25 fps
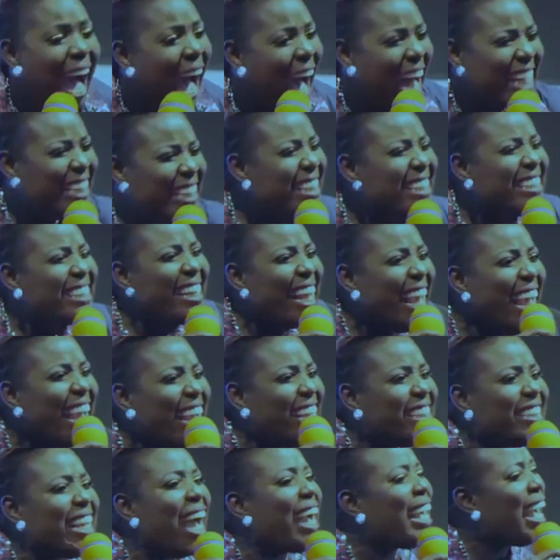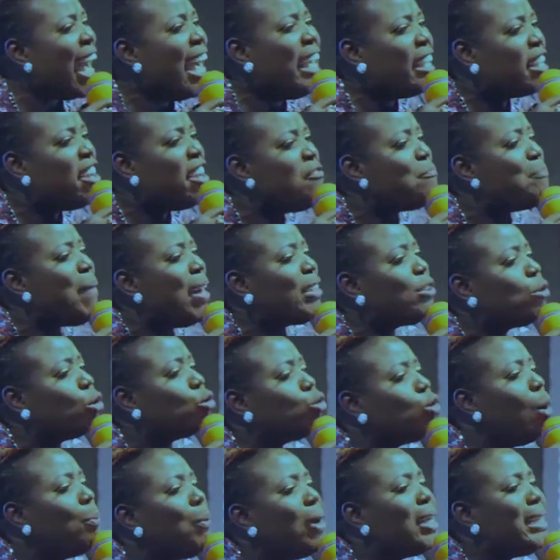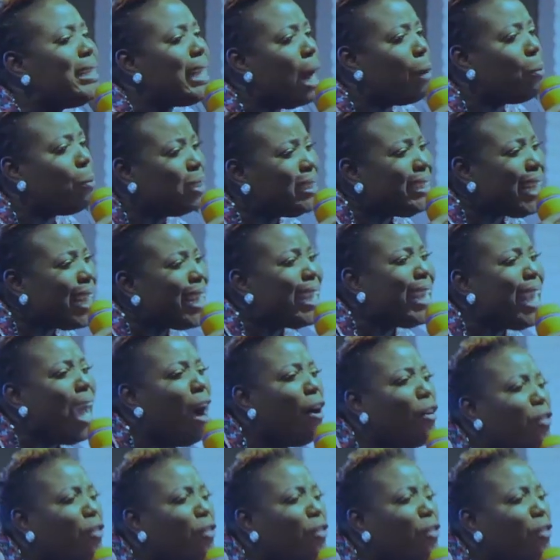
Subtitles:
At this age, I can't give birth to somebody that will take care